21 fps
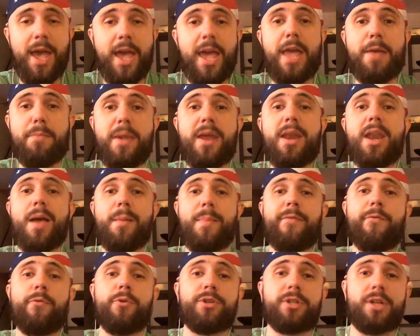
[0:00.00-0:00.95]
It may not be
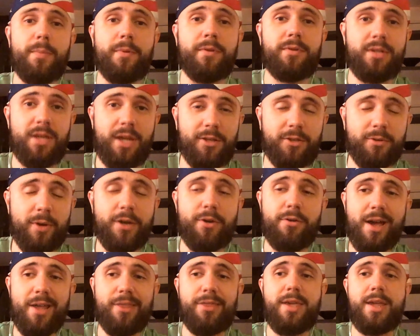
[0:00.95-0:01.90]
everyone's cup of tea. So I do
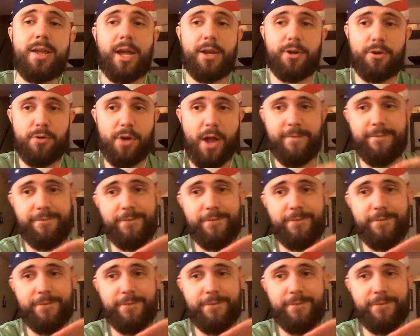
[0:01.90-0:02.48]
not